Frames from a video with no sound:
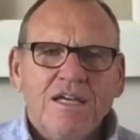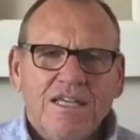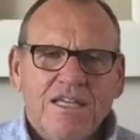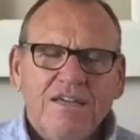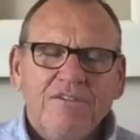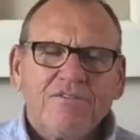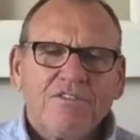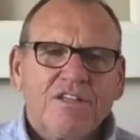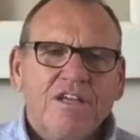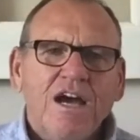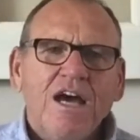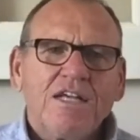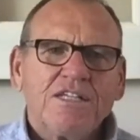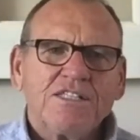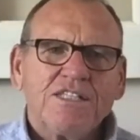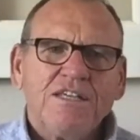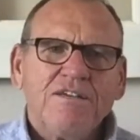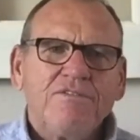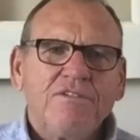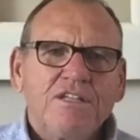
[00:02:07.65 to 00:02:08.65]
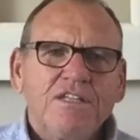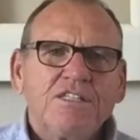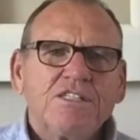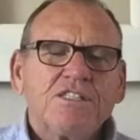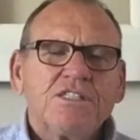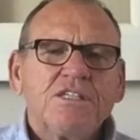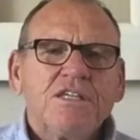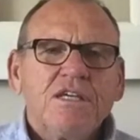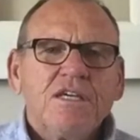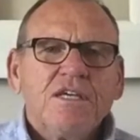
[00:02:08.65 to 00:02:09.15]
gift God has given
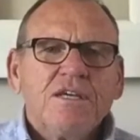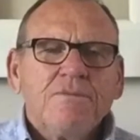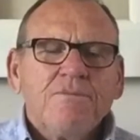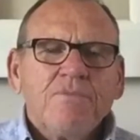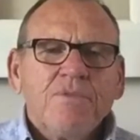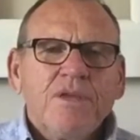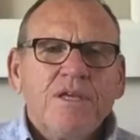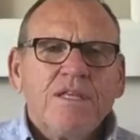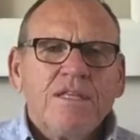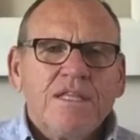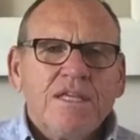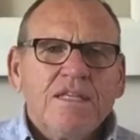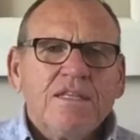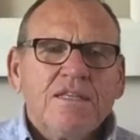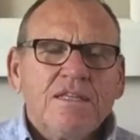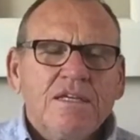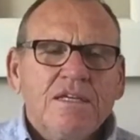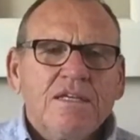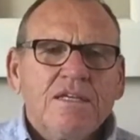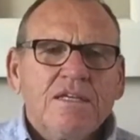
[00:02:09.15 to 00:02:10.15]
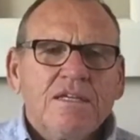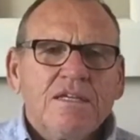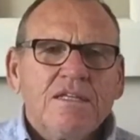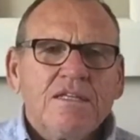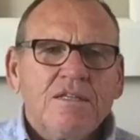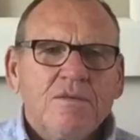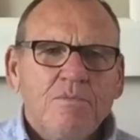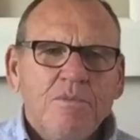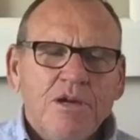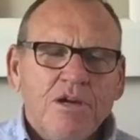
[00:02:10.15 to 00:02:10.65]
us in
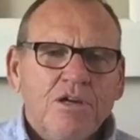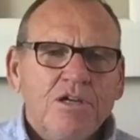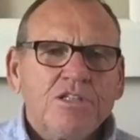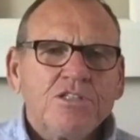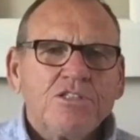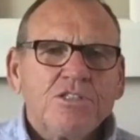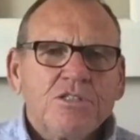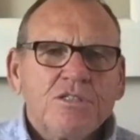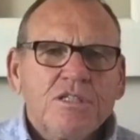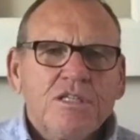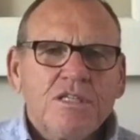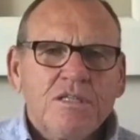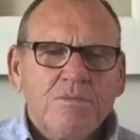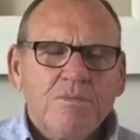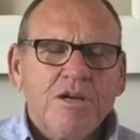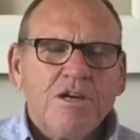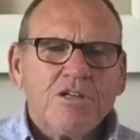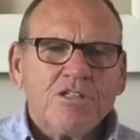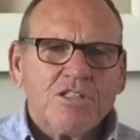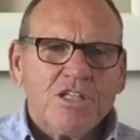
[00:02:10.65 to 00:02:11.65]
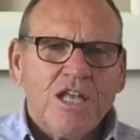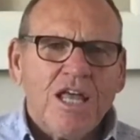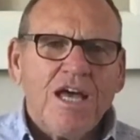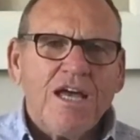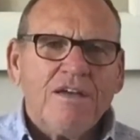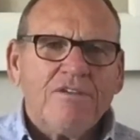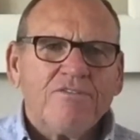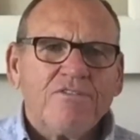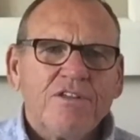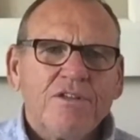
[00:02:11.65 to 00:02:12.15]
the marriage
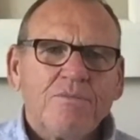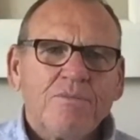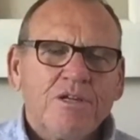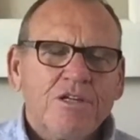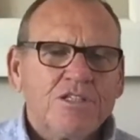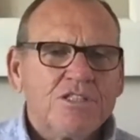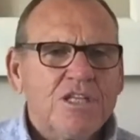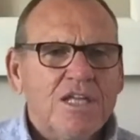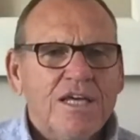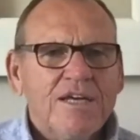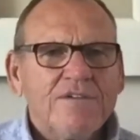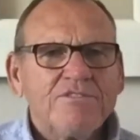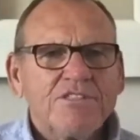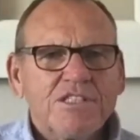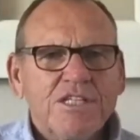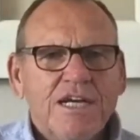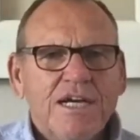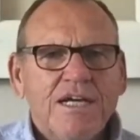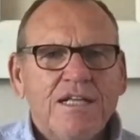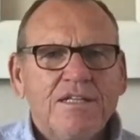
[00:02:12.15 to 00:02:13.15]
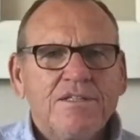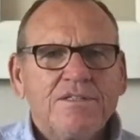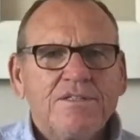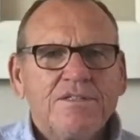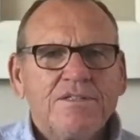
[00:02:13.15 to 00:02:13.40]
life, in the marriage lifestyle.